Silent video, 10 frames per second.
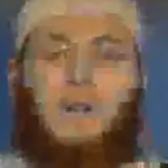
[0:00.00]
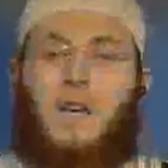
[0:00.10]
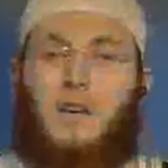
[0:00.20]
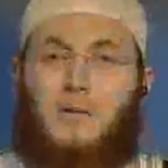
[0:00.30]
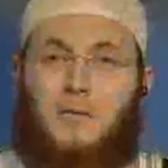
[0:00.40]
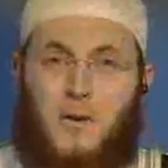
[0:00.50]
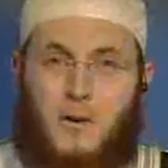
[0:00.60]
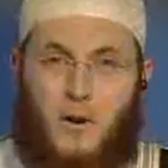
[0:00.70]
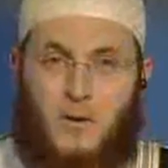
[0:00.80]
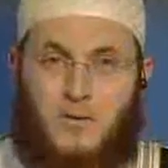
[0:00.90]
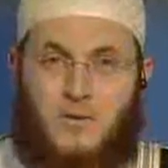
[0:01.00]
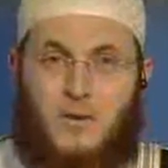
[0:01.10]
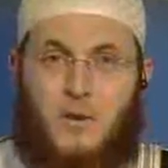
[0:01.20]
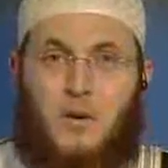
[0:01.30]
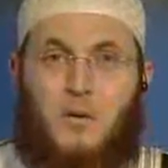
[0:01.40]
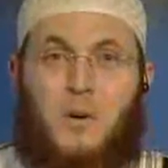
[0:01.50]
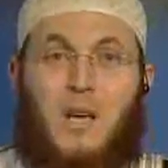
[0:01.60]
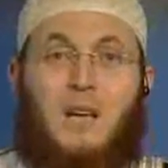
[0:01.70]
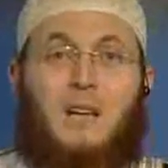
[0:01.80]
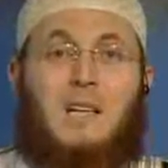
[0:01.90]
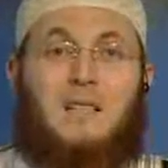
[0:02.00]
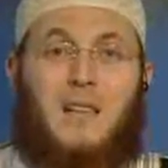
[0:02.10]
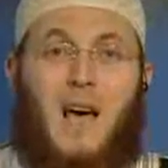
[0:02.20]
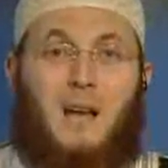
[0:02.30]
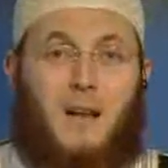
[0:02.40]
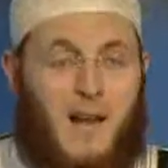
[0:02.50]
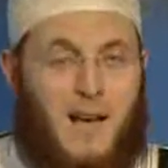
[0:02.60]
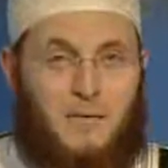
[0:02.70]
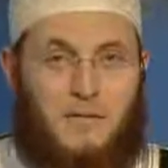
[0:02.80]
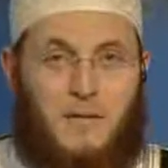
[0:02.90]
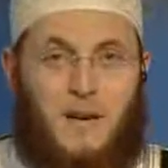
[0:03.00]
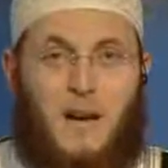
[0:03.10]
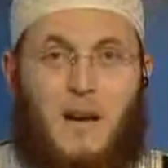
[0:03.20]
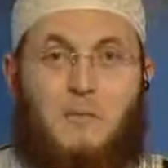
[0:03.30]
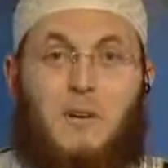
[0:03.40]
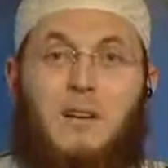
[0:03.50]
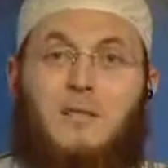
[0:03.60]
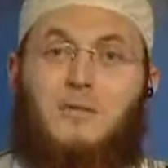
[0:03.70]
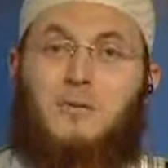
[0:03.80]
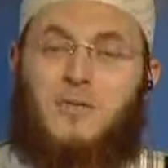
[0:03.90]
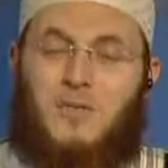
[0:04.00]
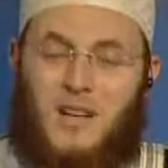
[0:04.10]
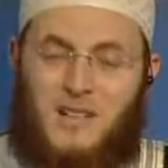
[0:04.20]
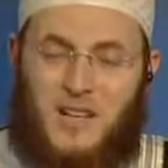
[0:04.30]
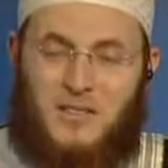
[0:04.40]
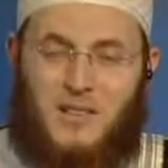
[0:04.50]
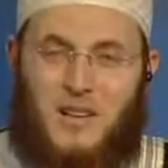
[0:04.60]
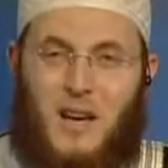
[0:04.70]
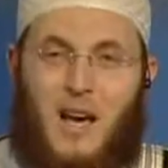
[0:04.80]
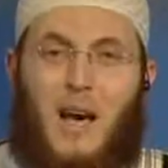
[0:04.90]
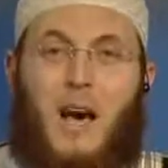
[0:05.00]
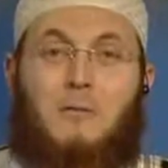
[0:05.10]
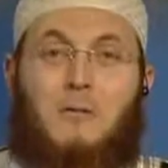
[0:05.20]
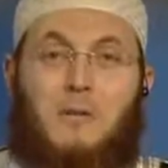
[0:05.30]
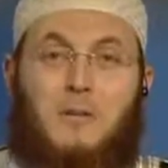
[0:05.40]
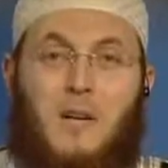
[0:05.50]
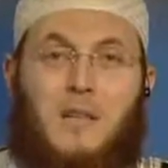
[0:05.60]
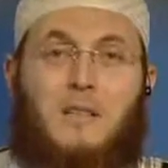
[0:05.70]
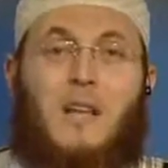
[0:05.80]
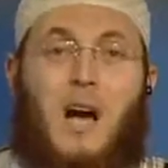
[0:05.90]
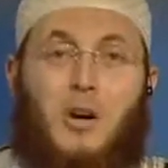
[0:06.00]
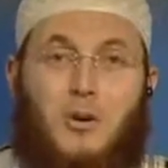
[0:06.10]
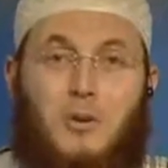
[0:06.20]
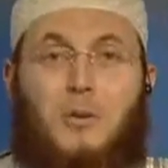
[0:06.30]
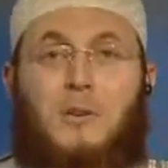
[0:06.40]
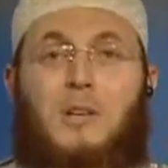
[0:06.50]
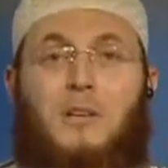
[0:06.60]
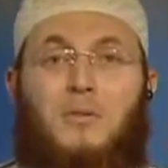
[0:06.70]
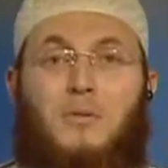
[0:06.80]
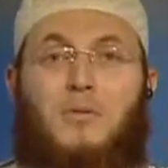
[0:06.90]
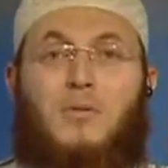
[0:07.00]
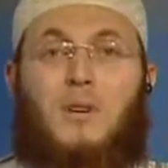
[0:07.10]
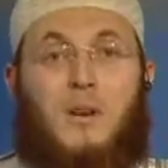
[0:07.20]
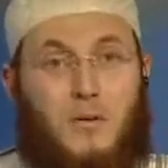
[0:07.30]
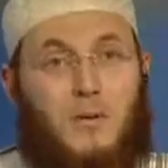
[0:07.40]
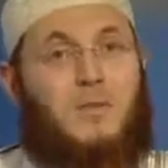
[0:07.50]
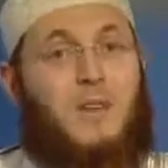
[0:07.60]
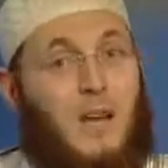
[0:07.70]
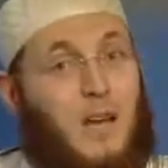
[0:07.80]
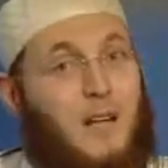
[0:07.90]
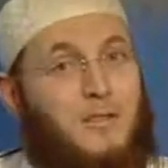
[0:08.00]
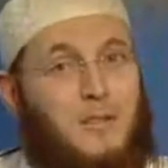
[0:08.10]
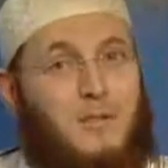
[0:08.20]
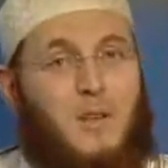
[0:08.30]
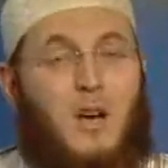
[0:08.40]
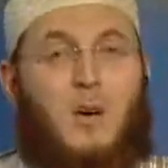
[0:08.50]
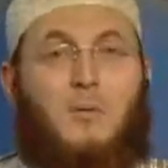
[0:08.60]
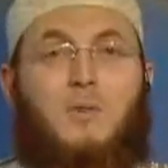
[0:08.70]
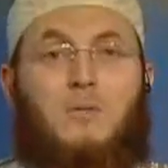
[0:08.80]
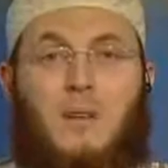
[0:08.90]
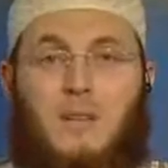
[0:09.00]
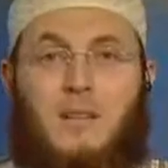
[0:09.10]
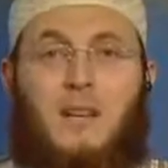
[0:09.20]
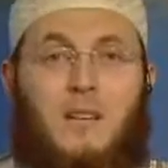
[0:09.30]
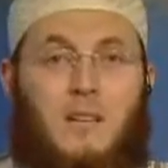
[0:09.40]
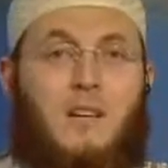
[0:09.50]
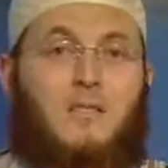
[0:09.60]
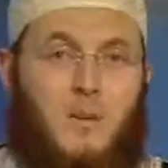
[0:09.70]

take your phone calls. We're going to recite live. We'll listen to your recitation and we'll correct it according to the rules and regulations which we'll state in each